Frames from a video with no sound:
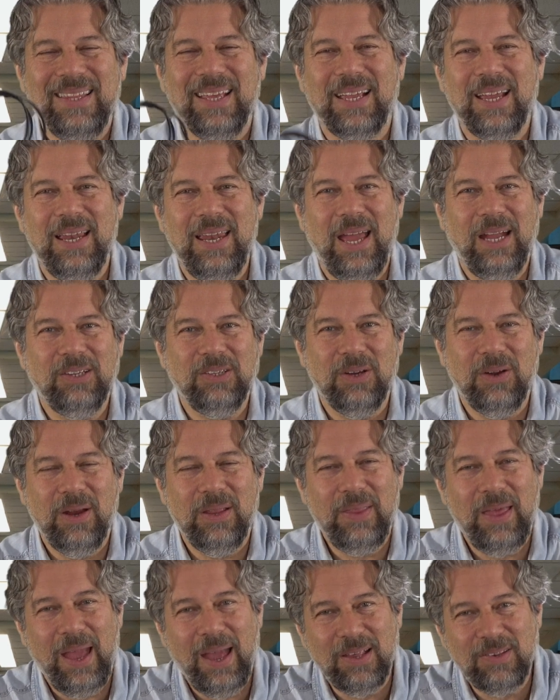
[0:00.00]
the connector, and
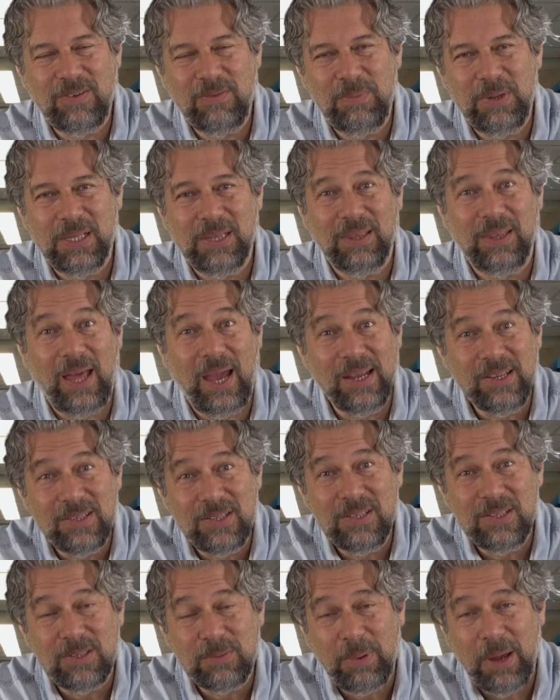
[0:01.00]
that has to be
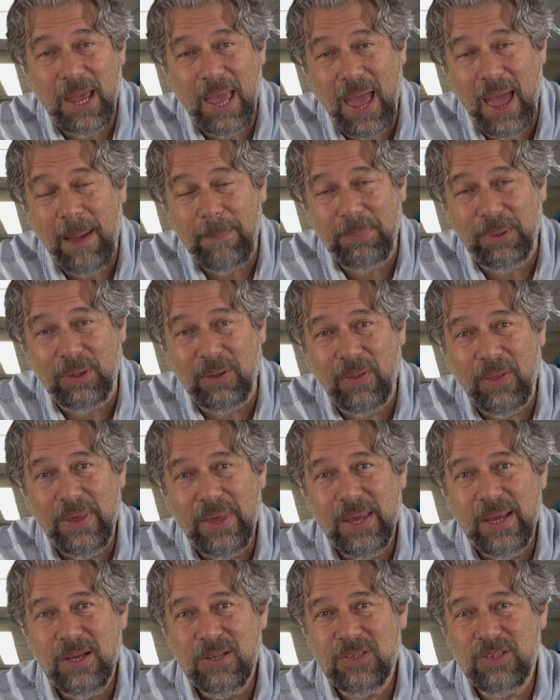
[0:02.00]
licensed by Apple.
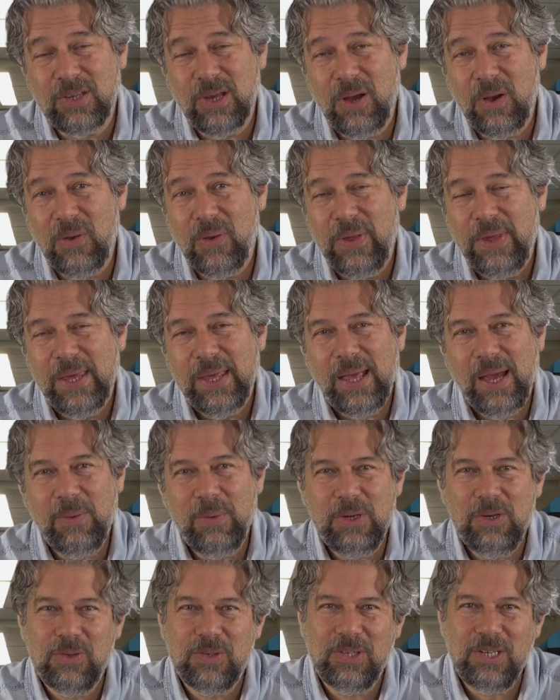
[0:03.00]
So, and
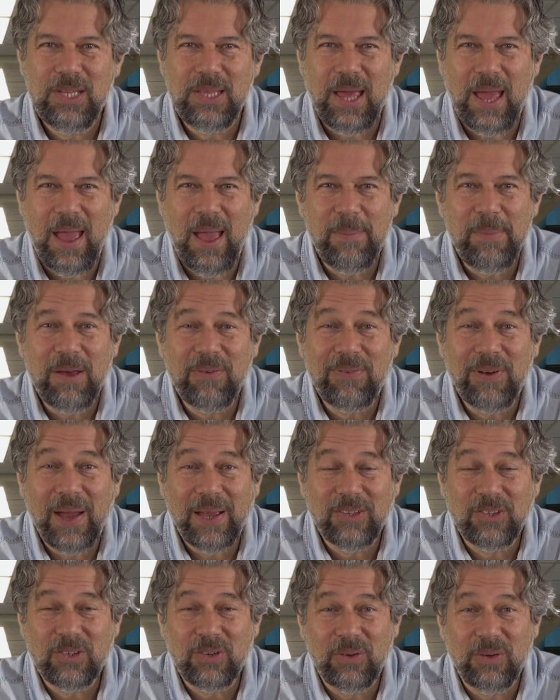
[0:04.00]
when you see the
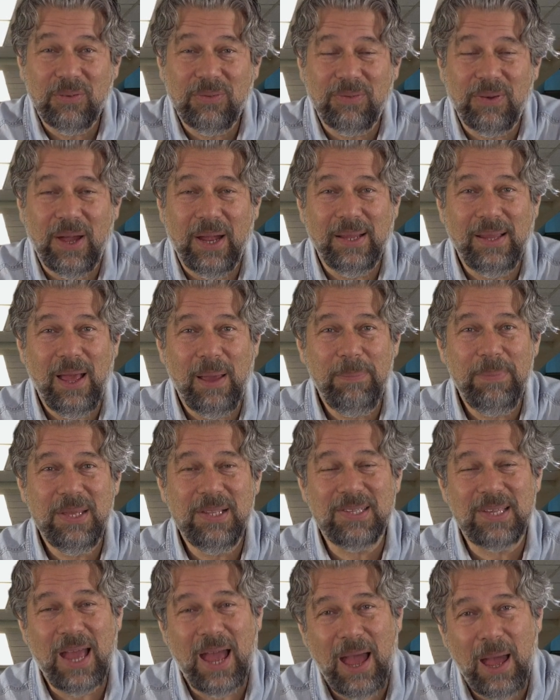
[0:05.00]
MFI certified, that
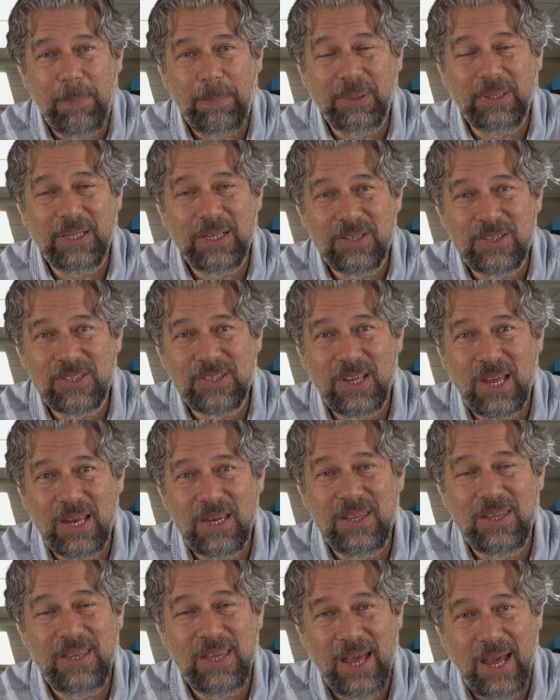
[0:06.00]
means Apple has said,
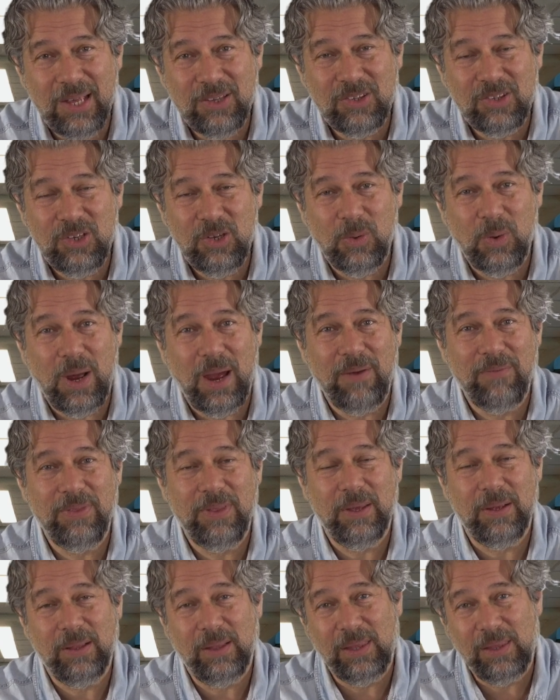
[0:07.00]
yes, you have
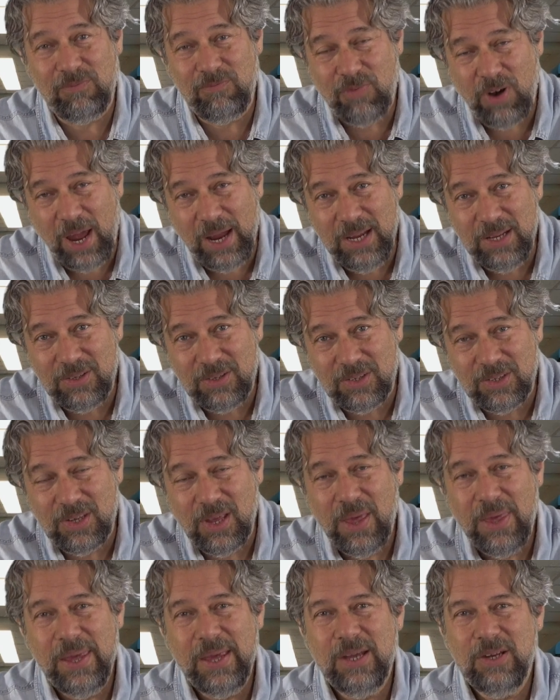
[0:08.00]
the rights
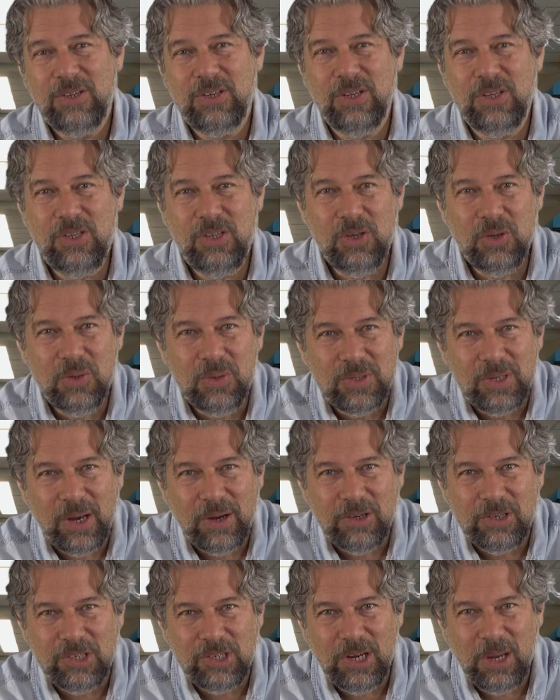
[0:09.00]
to use
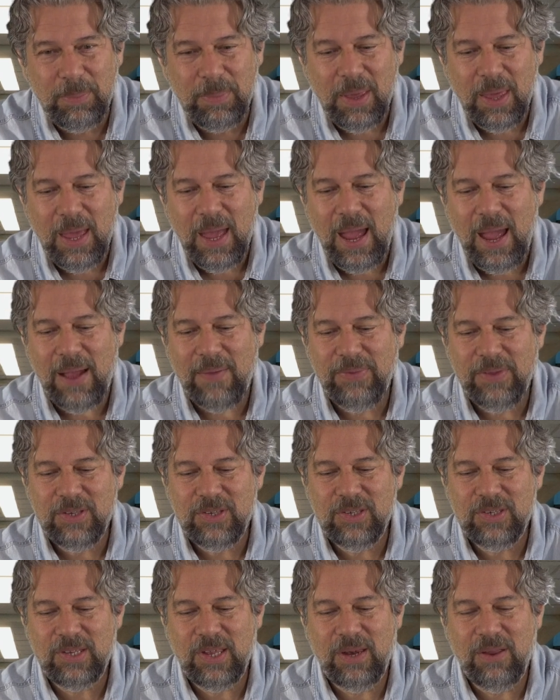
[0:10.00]
our chip, and this
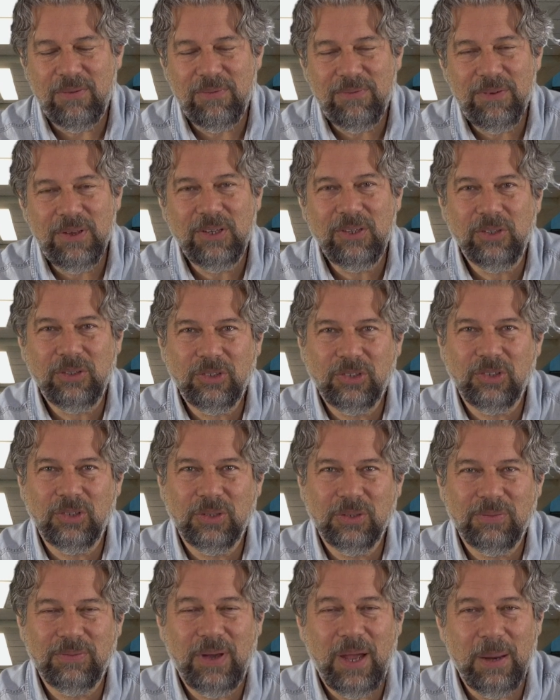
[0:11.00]
is an official
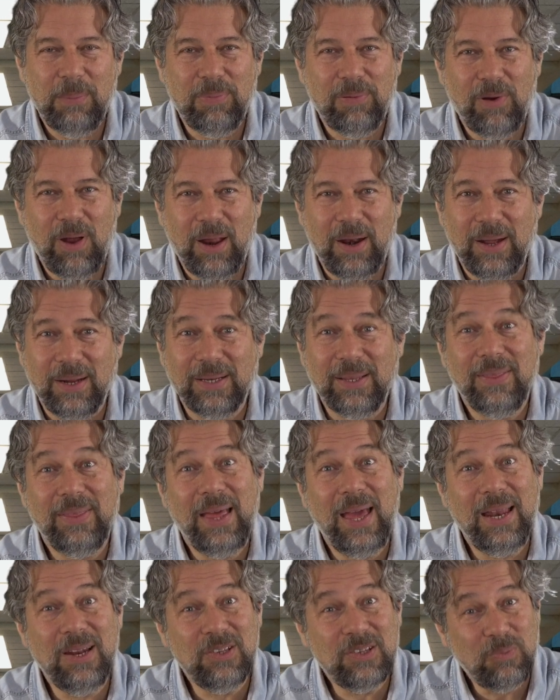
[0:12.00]
certified product.
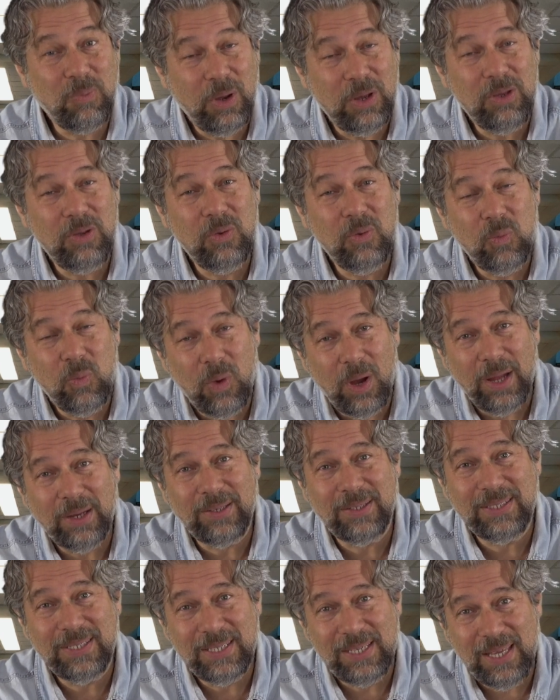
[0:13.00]
That is what you
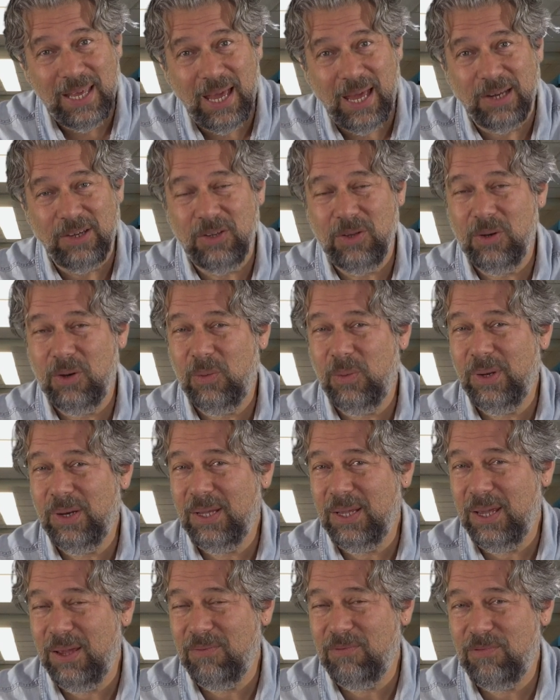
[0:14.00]
want to get. You don't want to
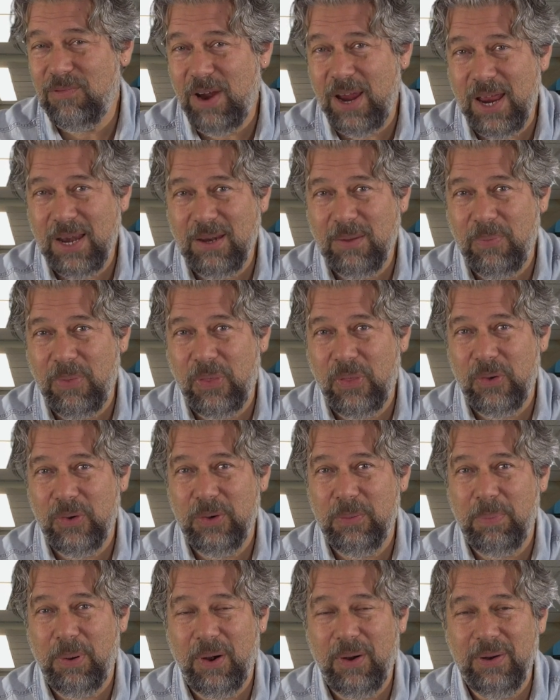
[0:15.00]
get random
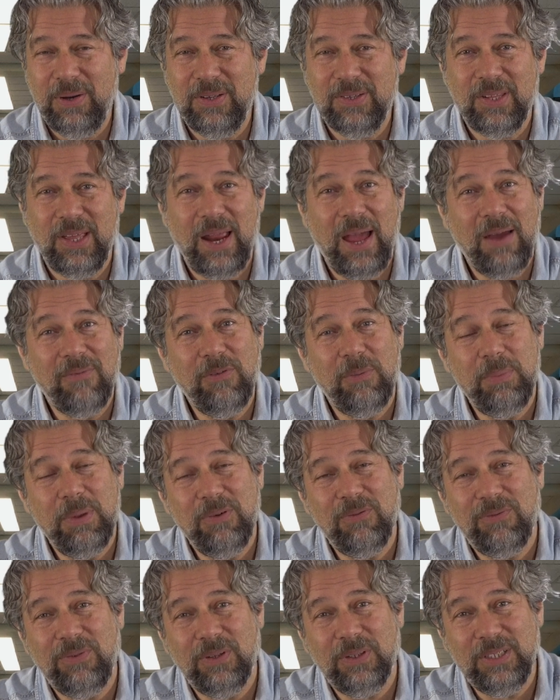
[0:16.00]
third parties that haven't been
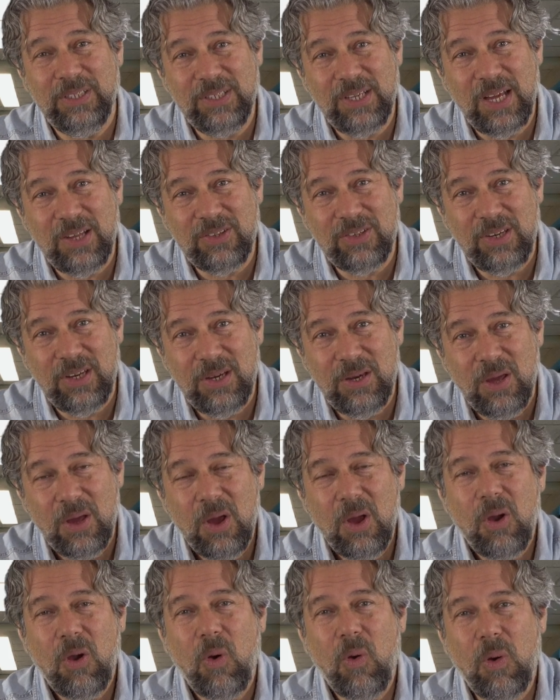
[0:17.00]
fully tested
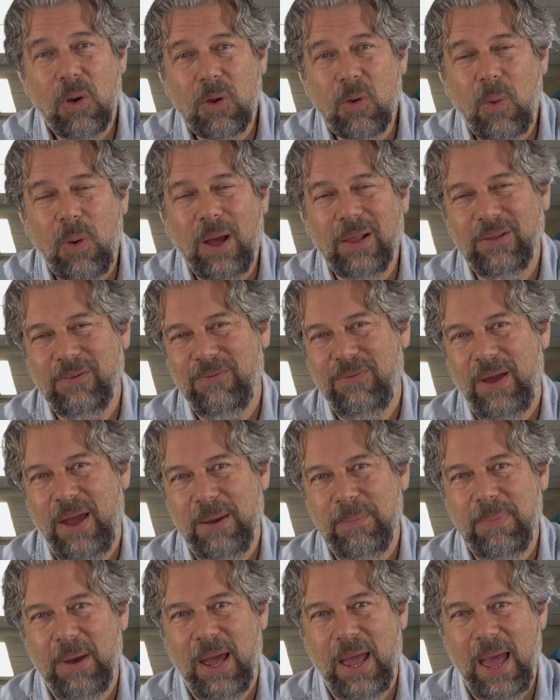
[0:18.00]
or
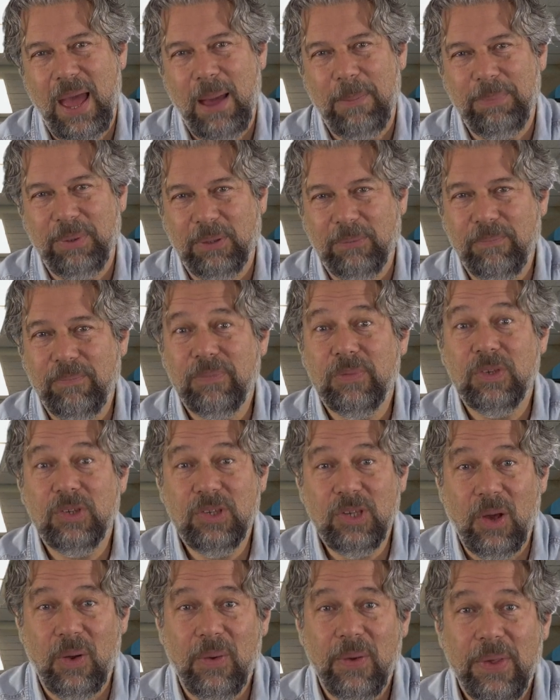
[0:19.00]
qualified by Apple.
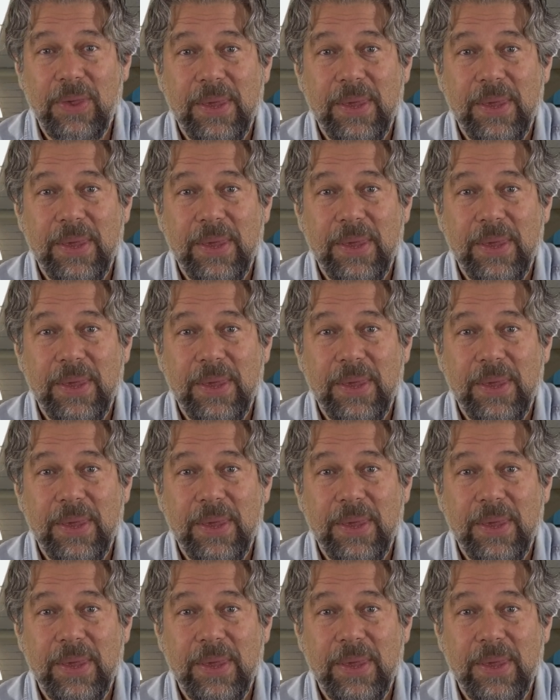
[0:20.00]
So